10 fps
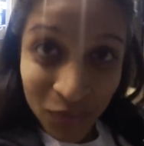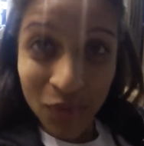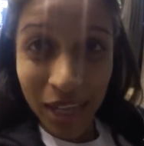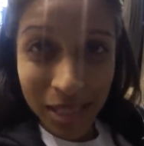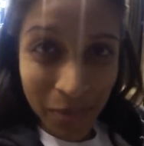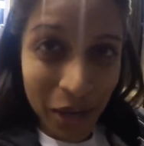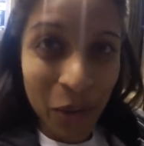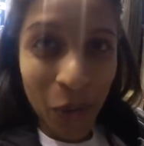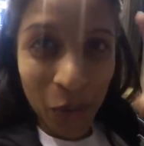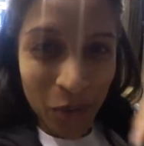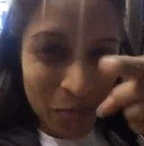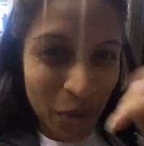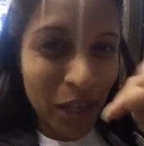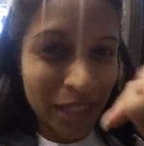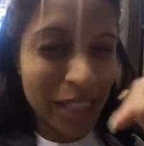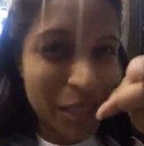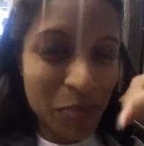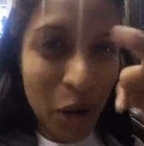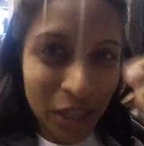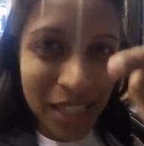That's my goal. Mark
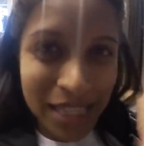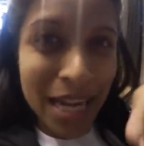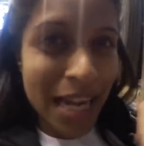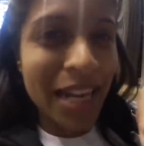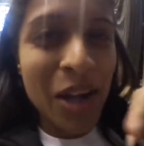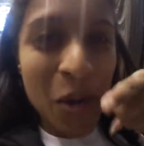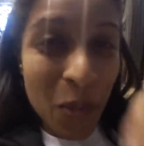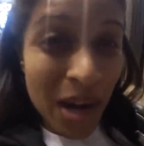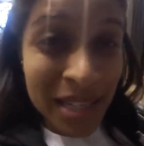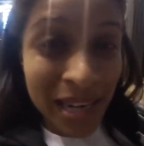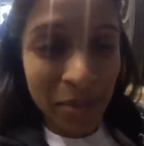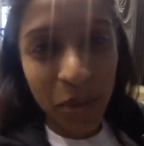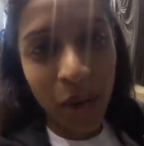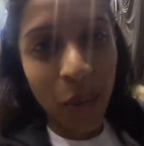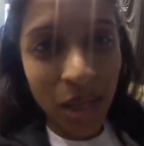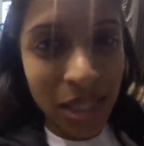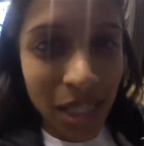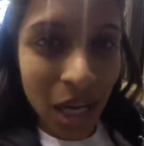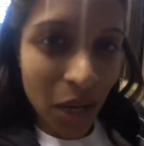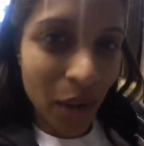this day. One day I'm gonna wear a
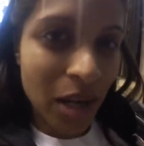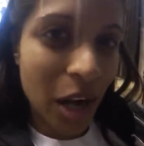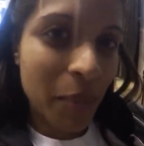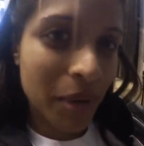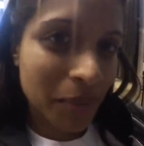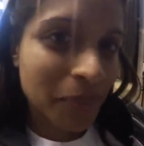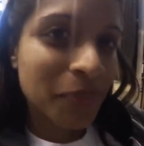onesie on a red carpet.